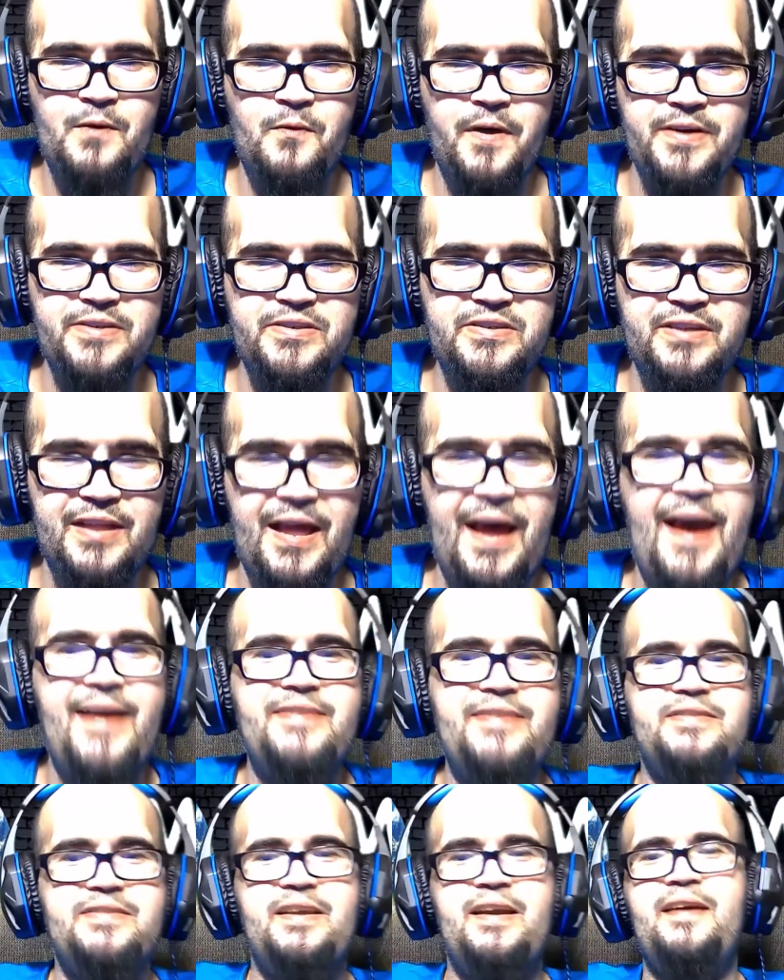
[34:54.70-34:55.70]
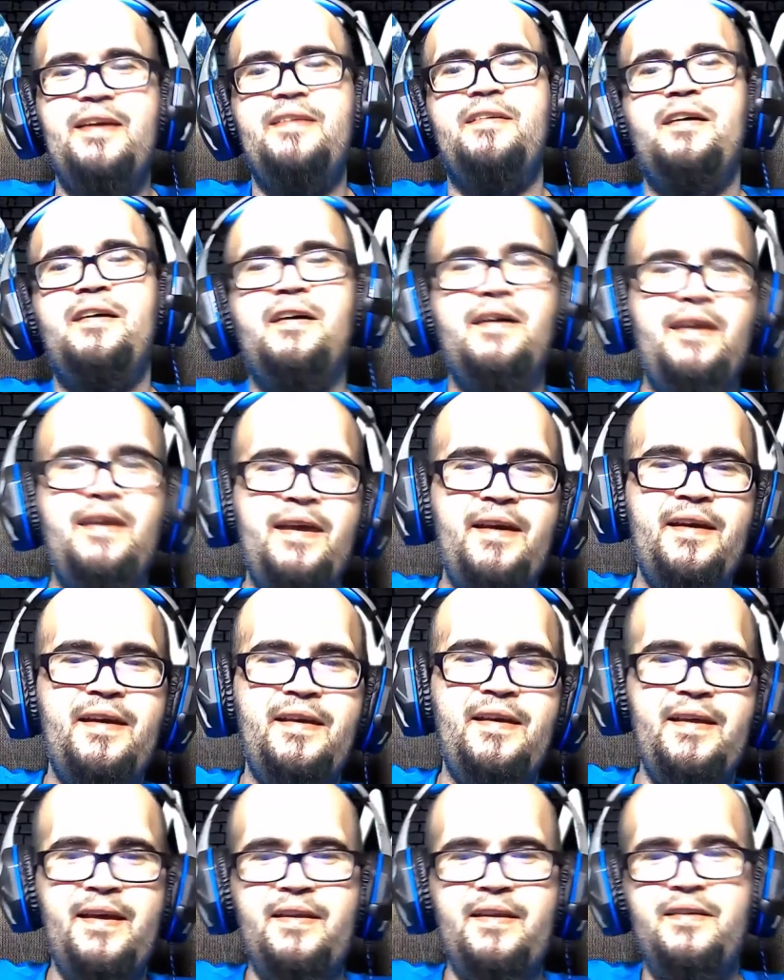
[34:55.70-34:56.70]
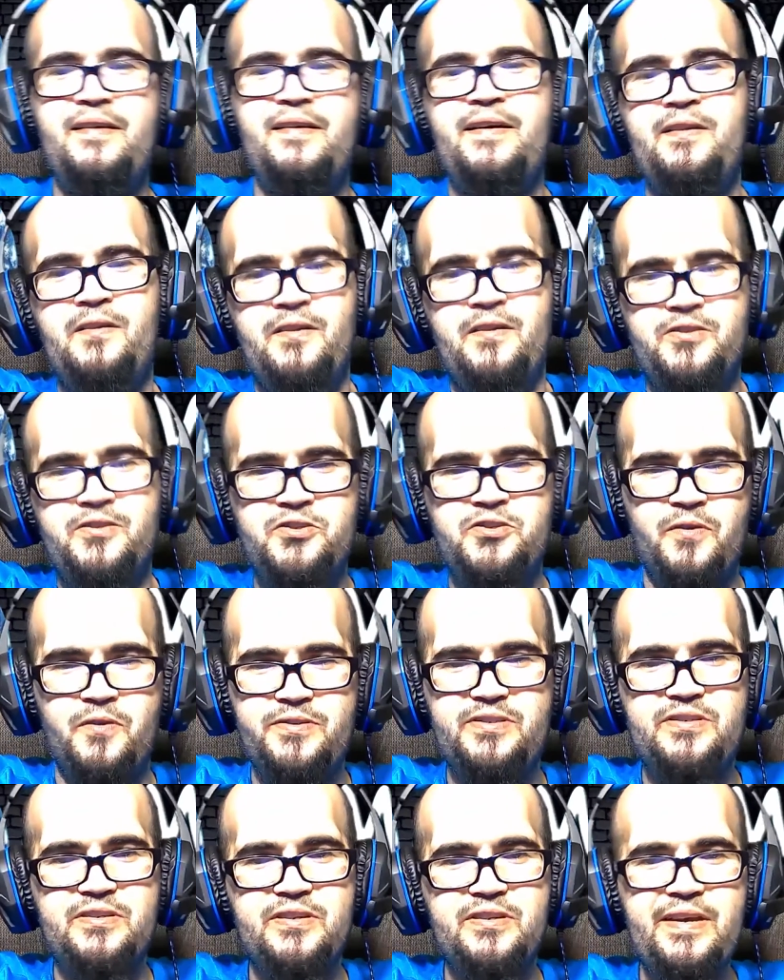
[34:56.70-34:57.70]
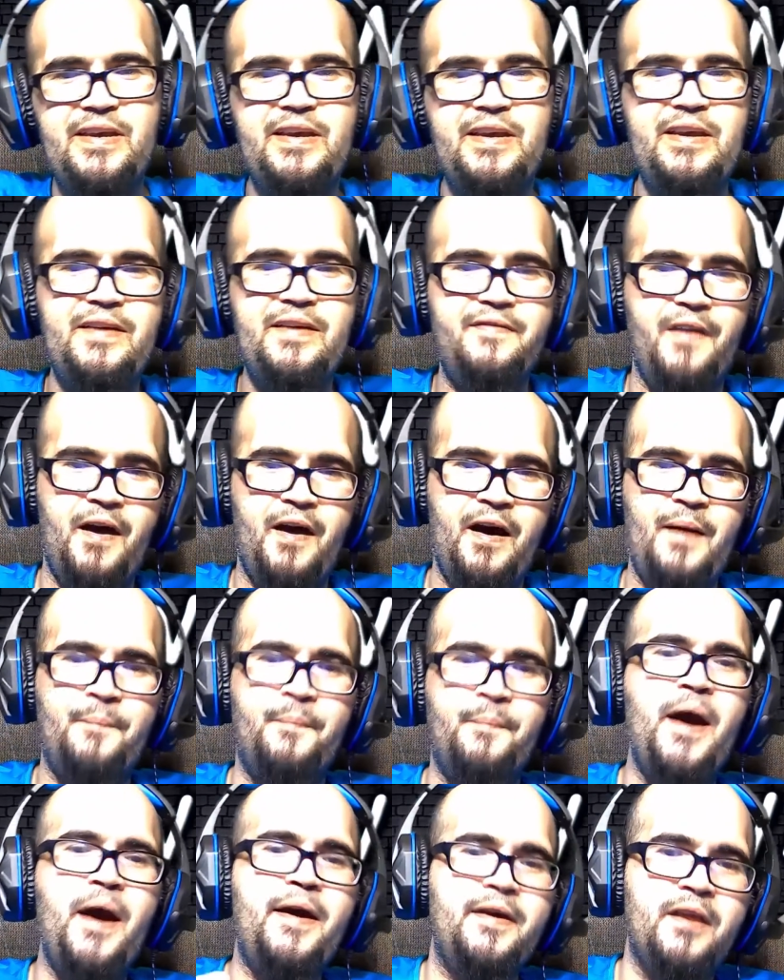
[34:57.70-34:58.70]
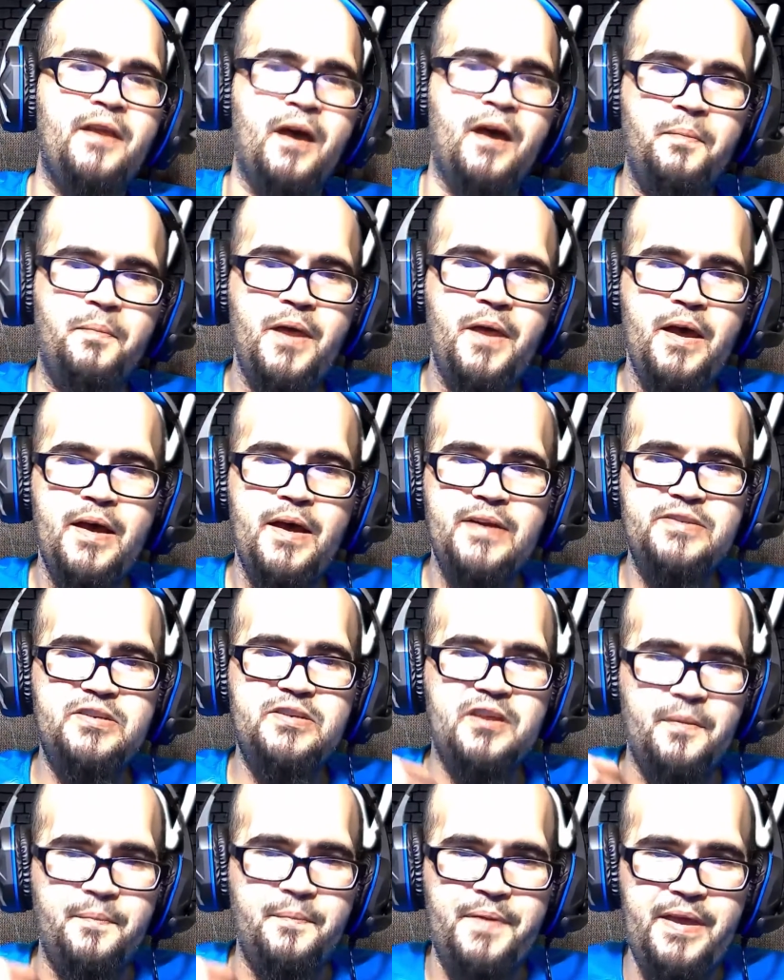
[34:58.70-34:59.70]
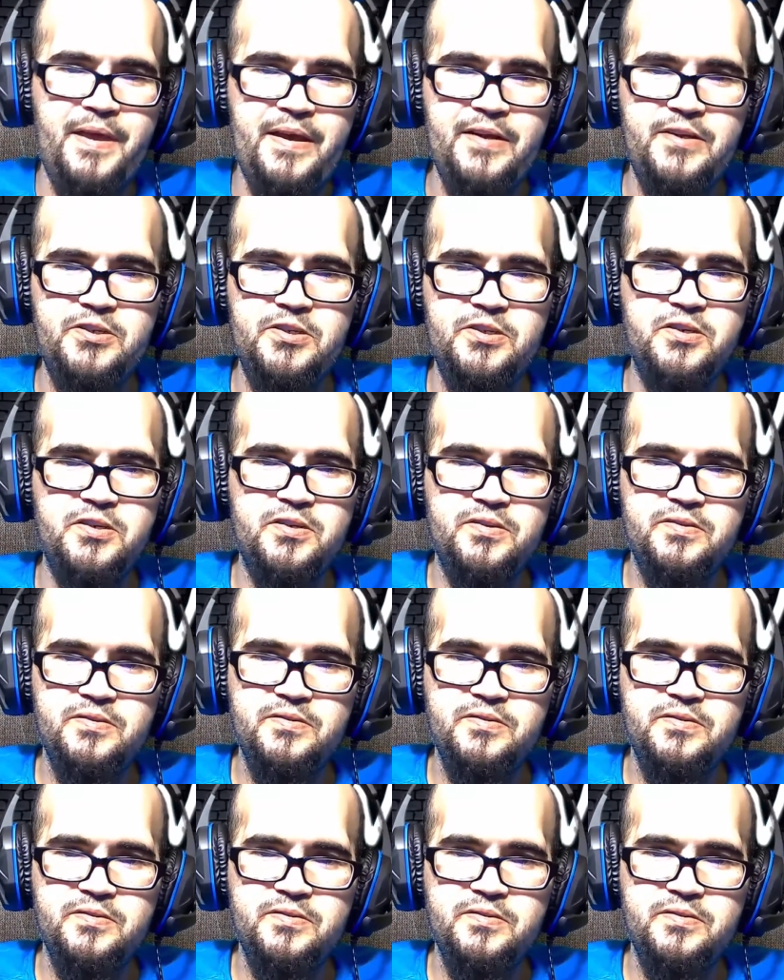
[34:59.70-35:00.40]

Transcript: slacks and a short sleeve button up to the beach.